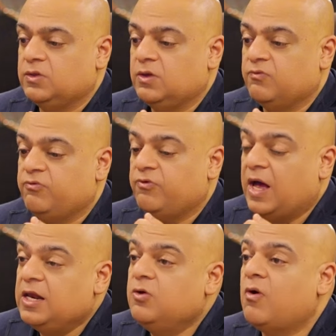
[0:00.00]
the
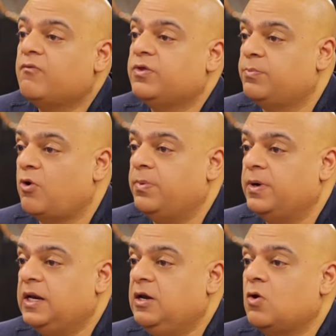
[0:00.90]
value of the
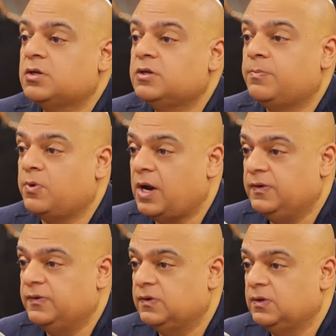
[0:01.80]
property, not the
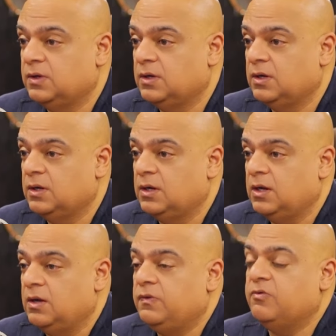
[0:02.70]
price,
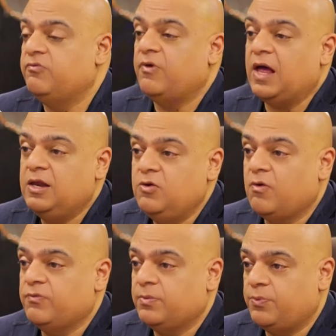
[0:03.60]
hmm. the value
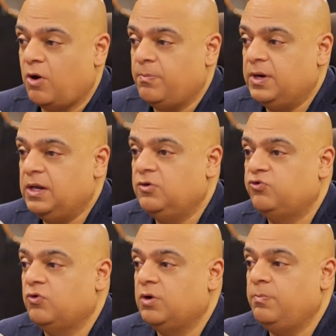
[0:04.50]
of the property
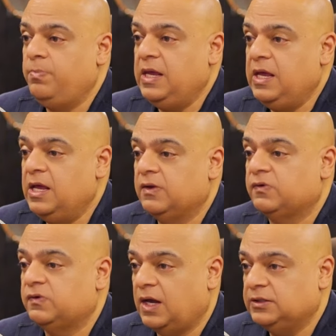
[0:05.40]
should be
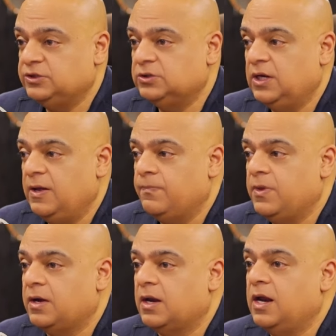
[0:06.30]
such
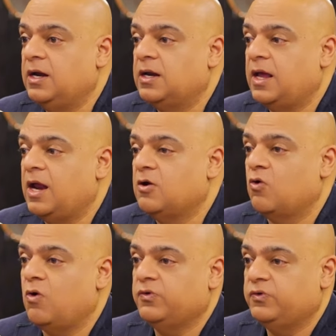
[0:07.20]
that it can
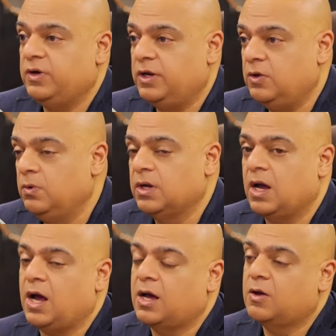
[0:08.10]
constitute
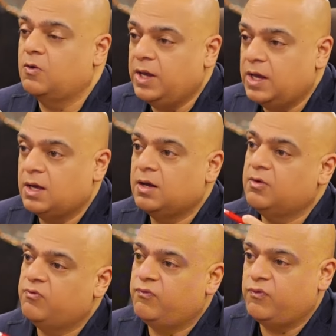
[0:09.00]
a quick
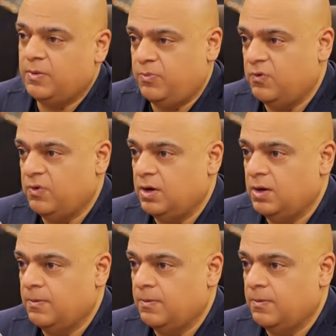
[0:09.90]
flip over.